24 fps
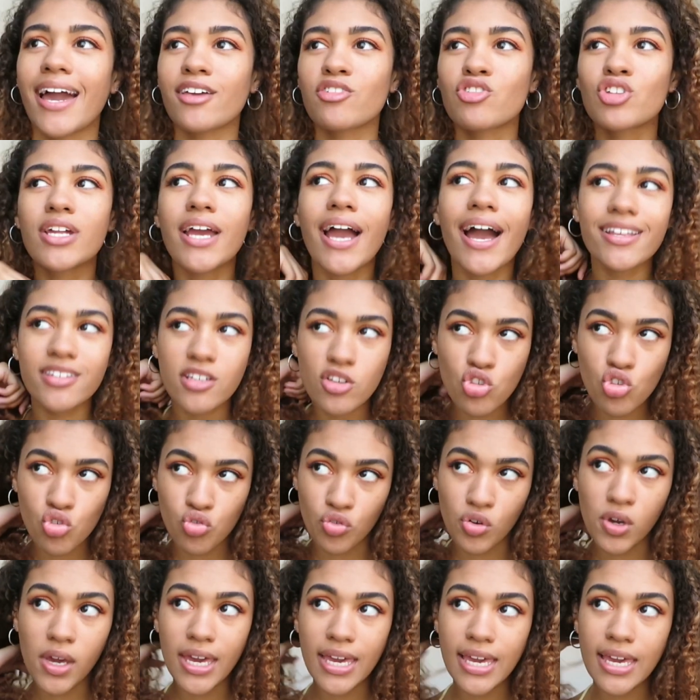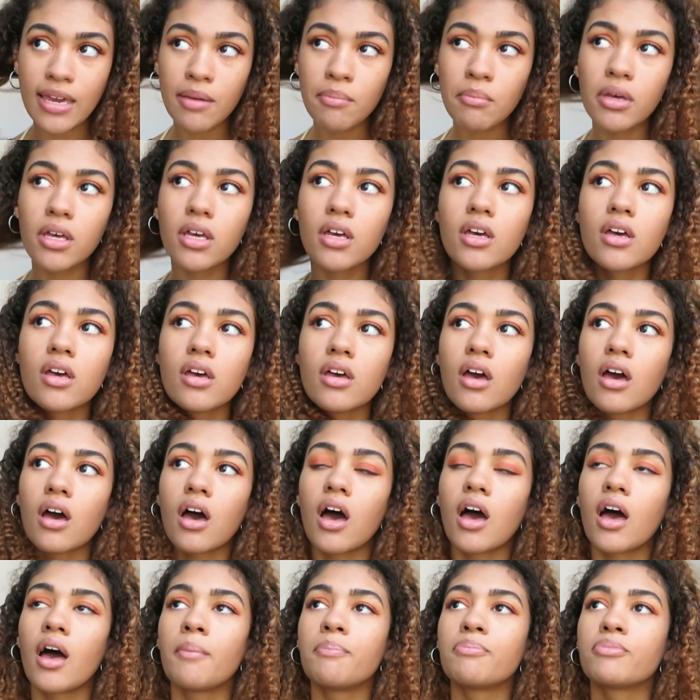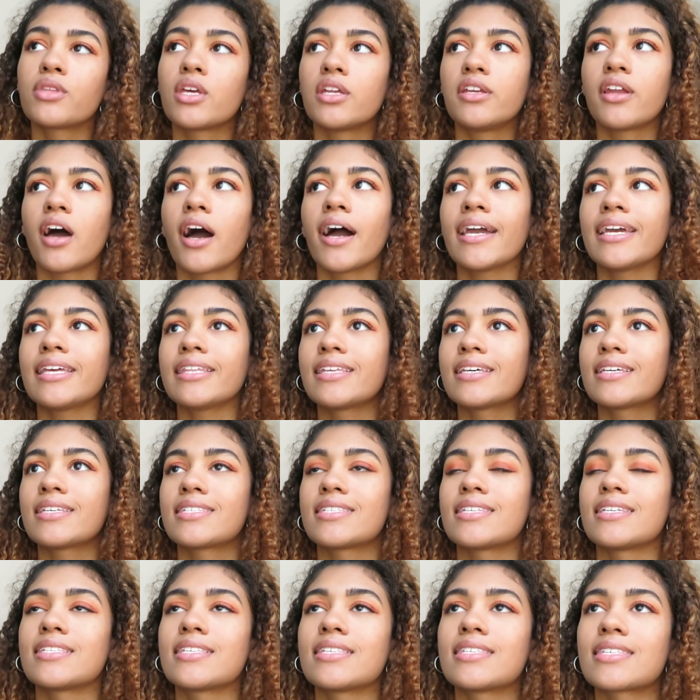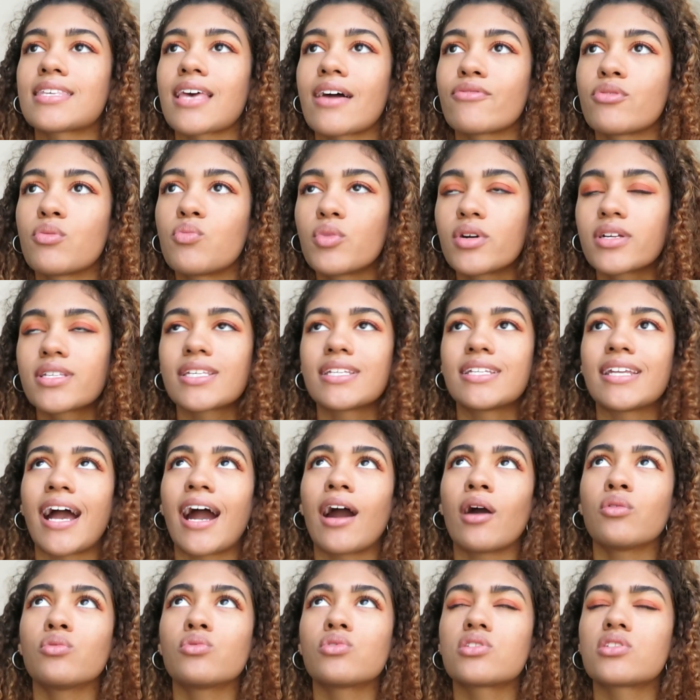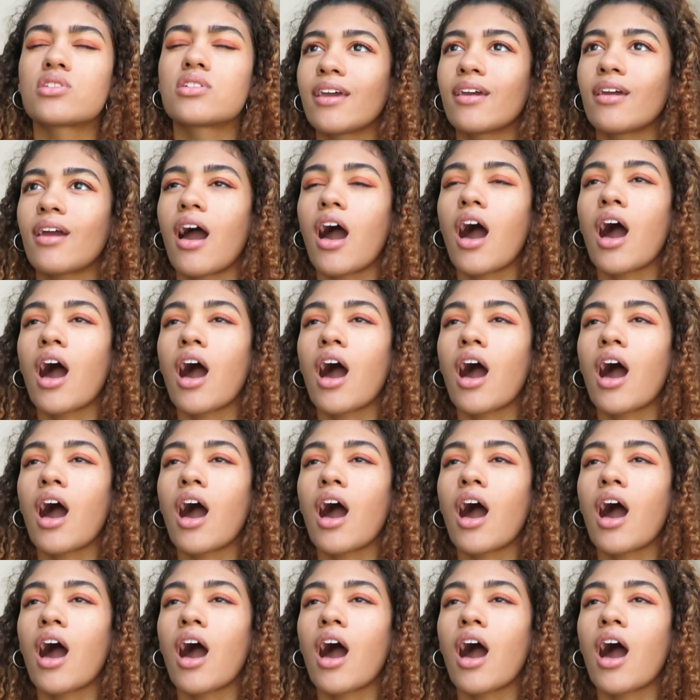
actually had a dream um, the night that season seven was announced.